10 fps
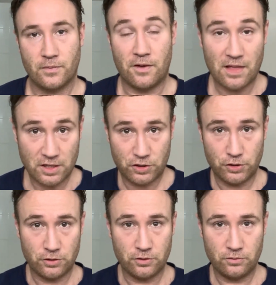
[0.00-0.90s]
If that's
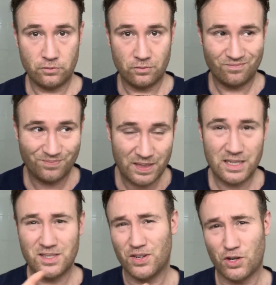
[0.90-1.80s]
you,
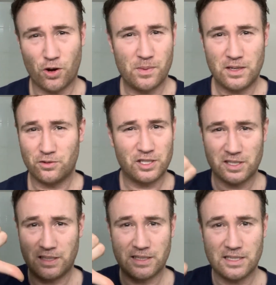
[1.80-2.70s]
please don't comment or just click